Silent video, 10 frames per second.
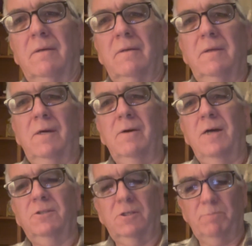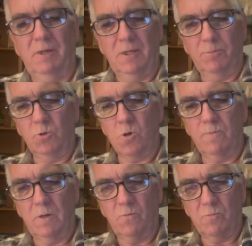Now, as it's been
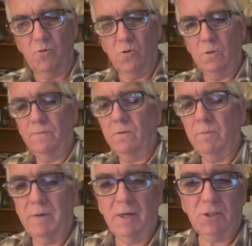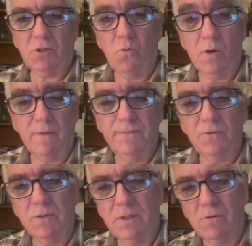observed and reported for the past quite a
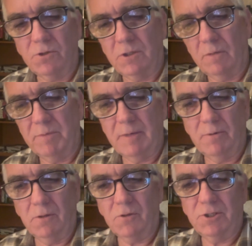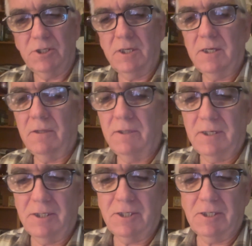few years now, people are seeing
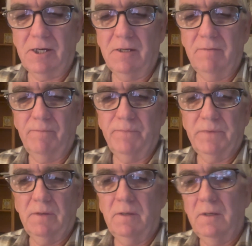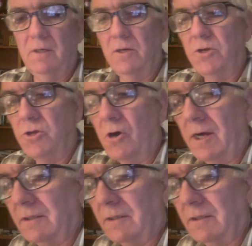the sun not